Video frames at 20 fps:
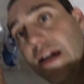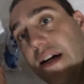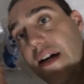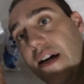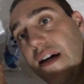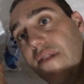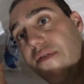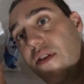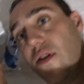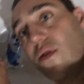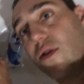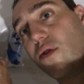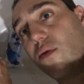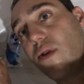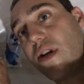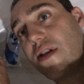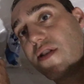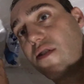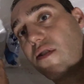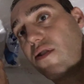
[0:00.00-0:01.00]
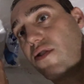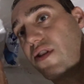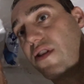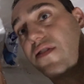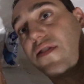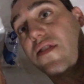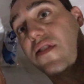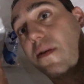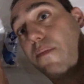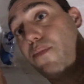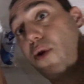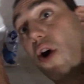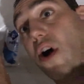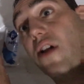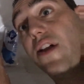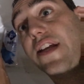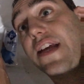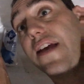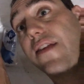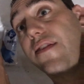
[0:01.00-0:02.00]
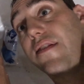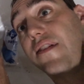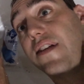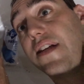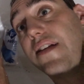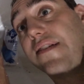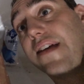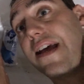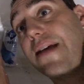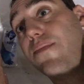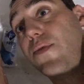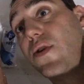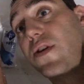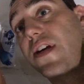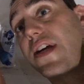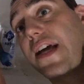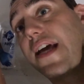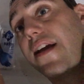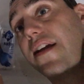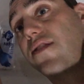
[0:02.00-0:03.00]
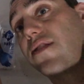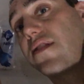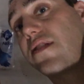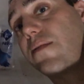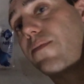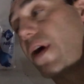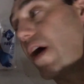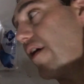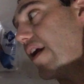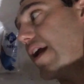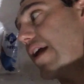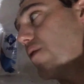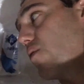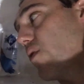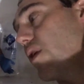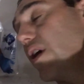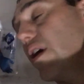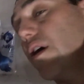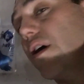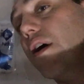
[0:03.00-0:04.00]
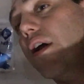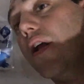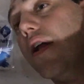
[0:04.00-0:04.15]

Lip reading: If you do your research, it's just a polyethylene tape. You can get it just about anywhere.